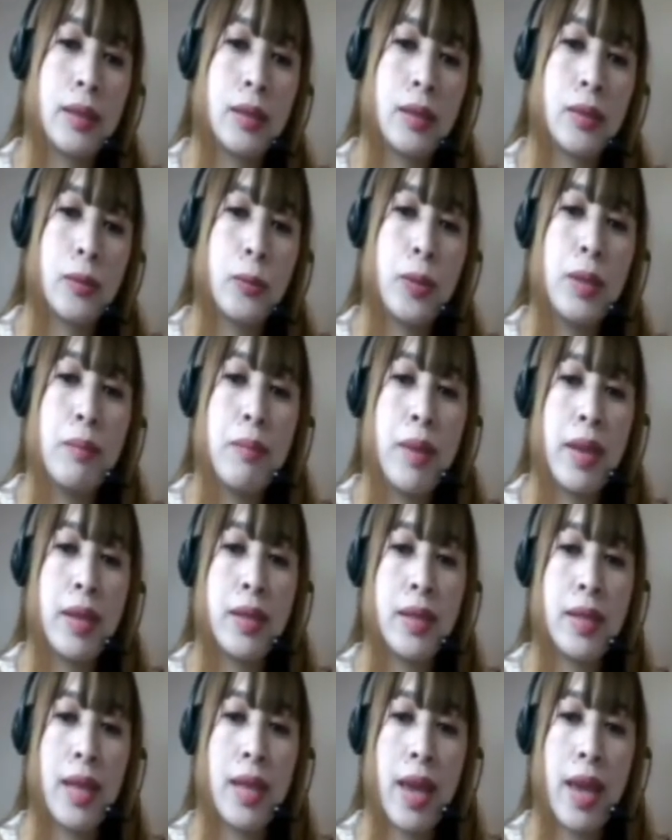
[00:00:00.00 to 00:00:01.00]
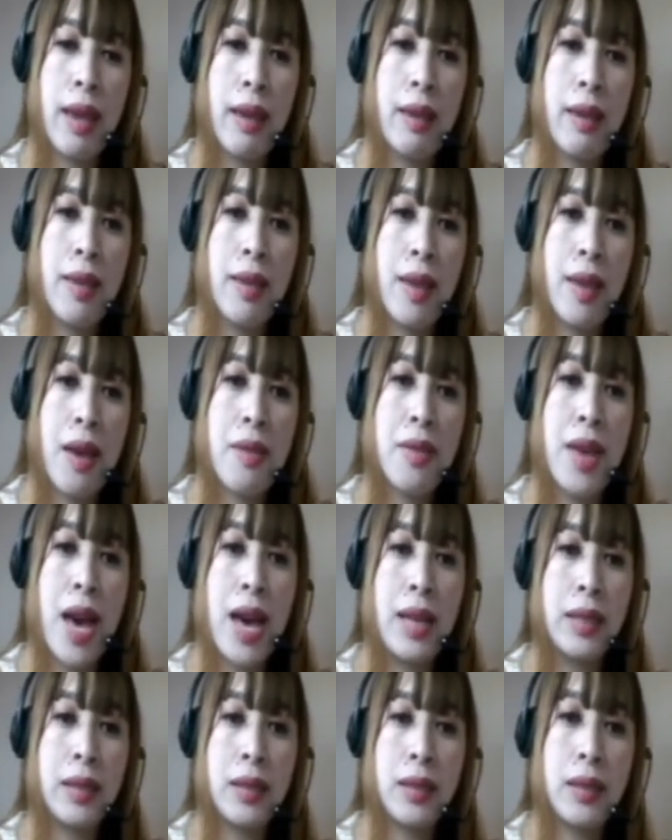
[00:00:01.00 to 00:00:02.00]
we may say
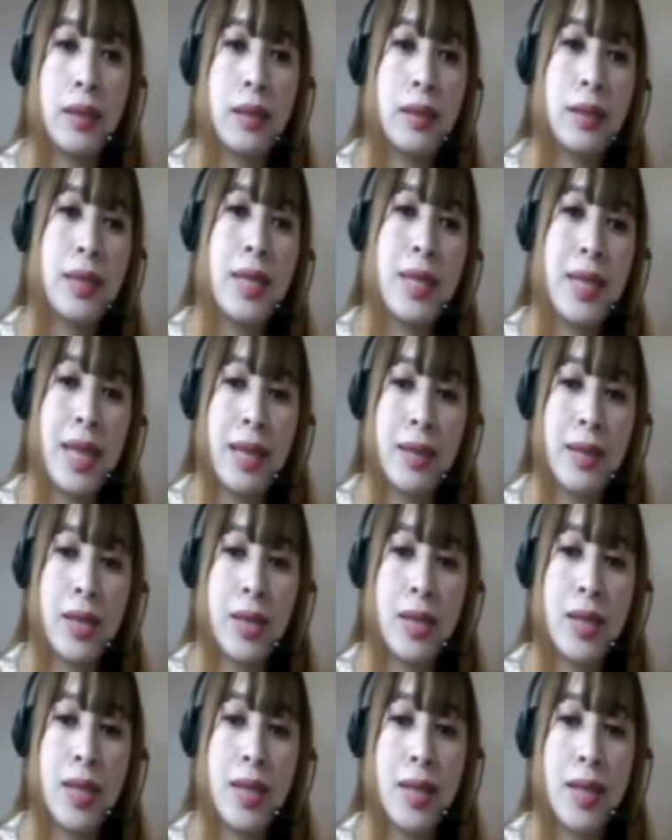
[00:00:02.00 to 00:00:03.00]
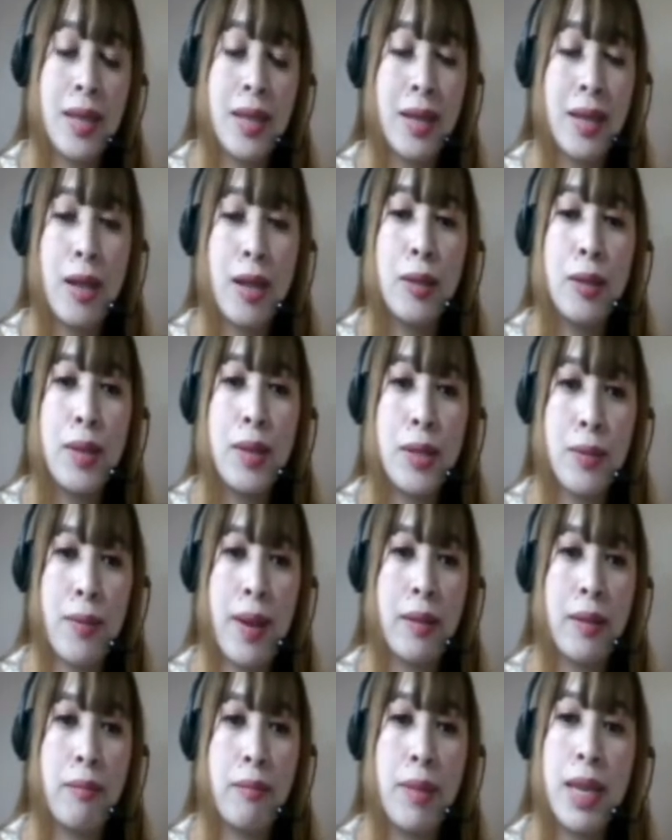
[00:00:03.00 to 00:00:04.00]
that the sentence is not always
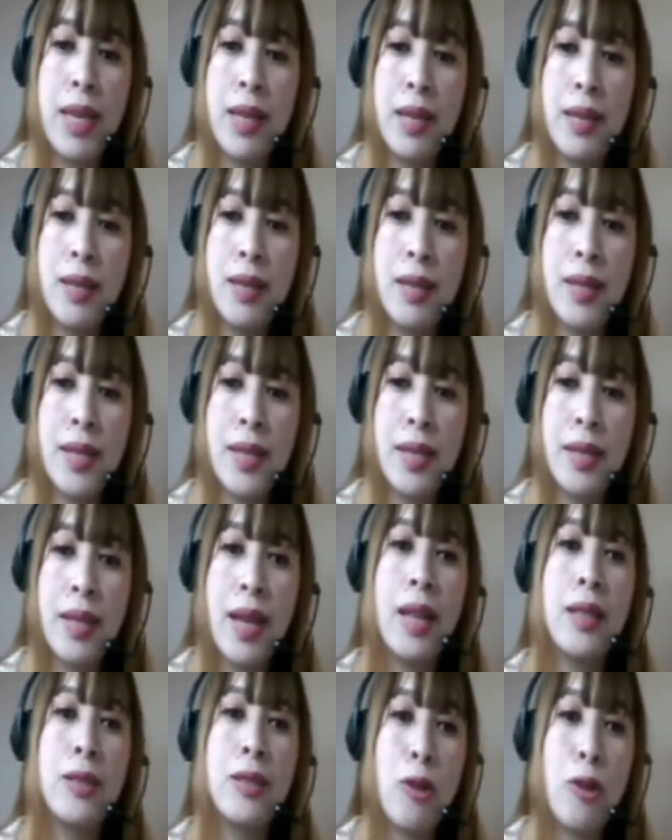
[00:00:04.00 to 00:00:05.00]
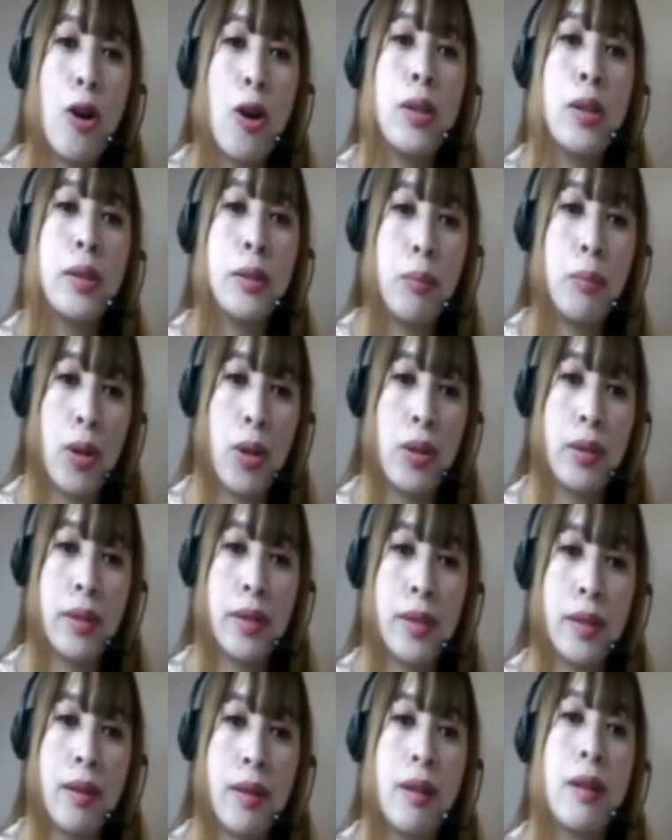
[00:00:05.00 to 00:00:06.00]
right because not all the
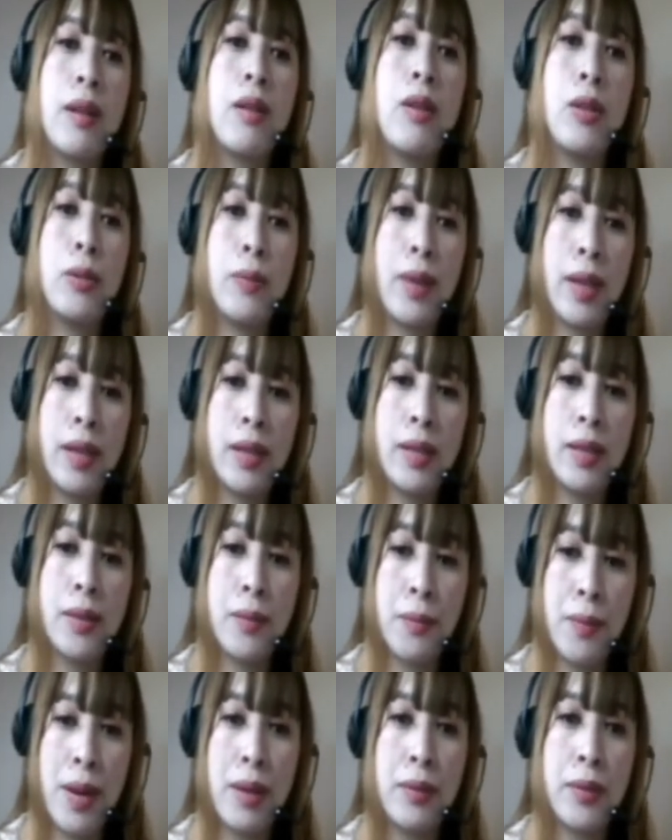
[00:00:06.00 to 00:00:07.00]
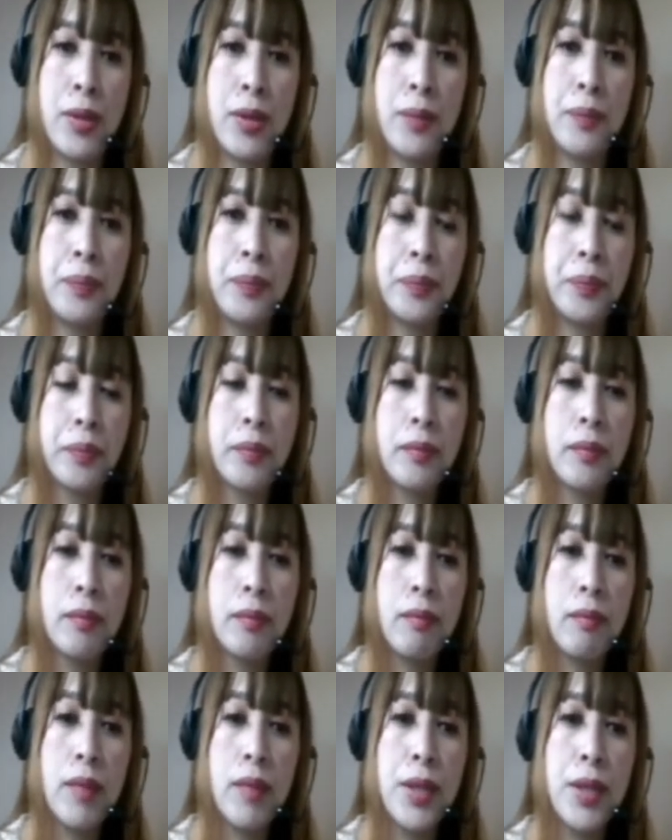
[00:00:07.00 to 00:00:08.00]
balls are always round.
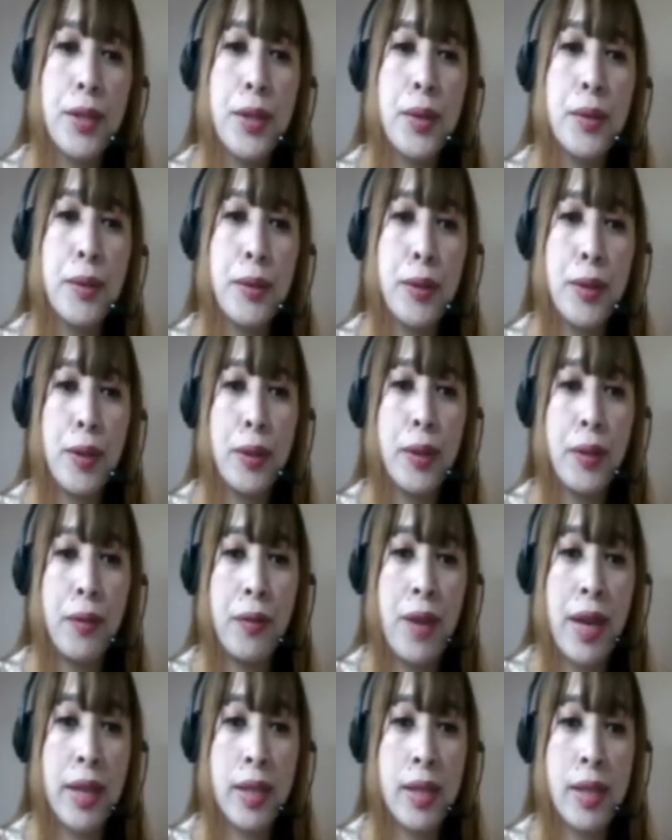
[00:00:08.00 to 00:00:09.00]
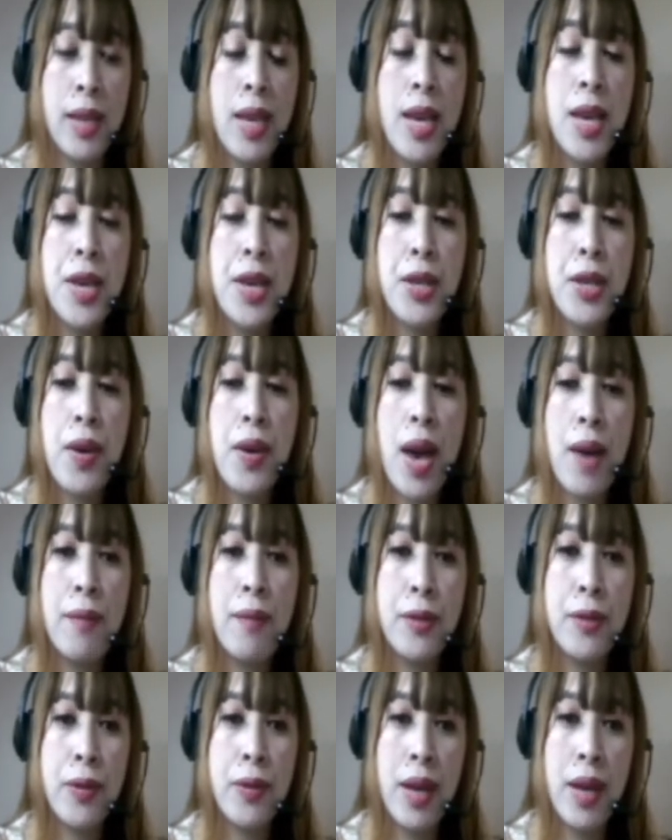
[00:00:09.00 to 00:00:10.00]
So to know the facts, you
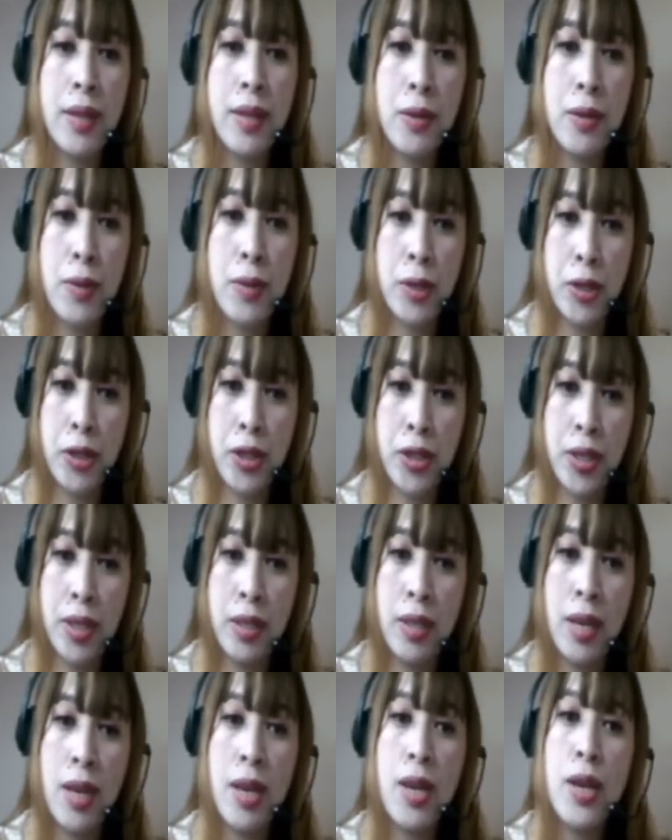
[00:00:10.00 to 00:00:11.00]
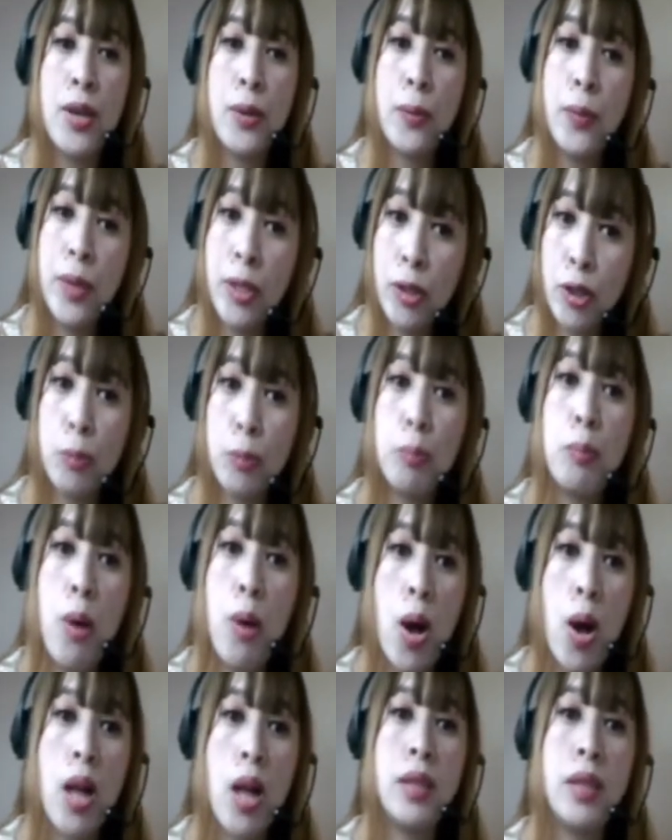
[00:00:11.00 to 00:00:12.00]
have to ask a question, which
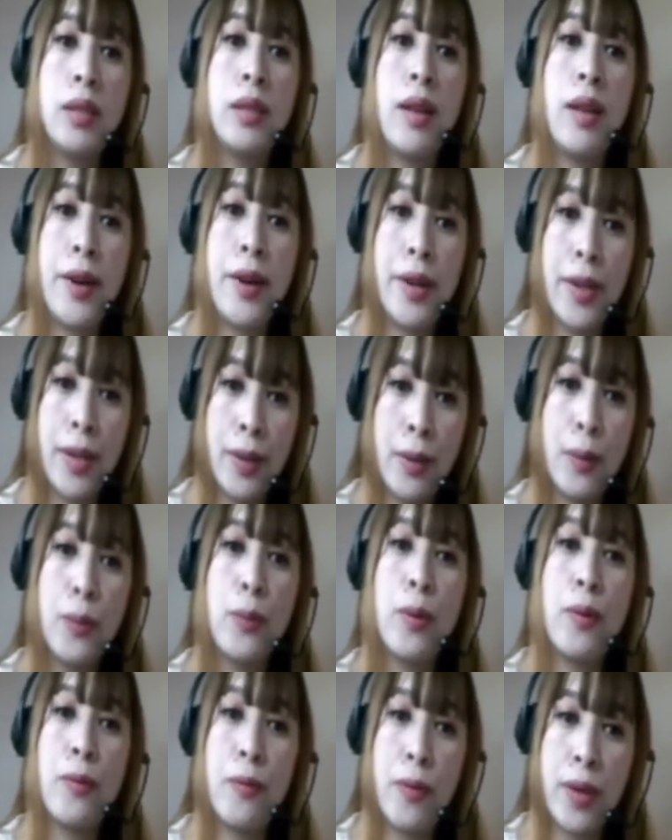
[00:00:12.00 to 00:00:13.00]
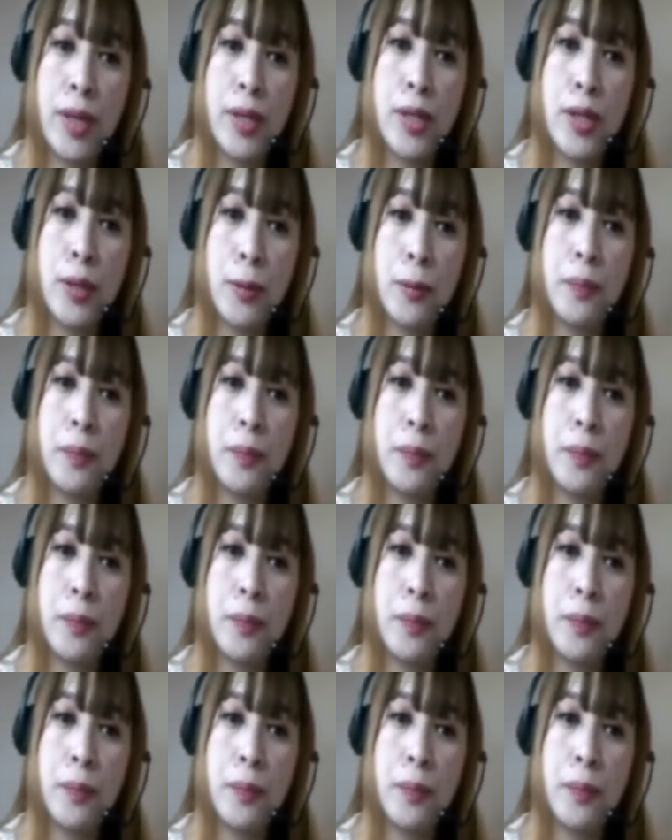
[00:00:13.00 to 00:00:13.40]
ball are you referring to?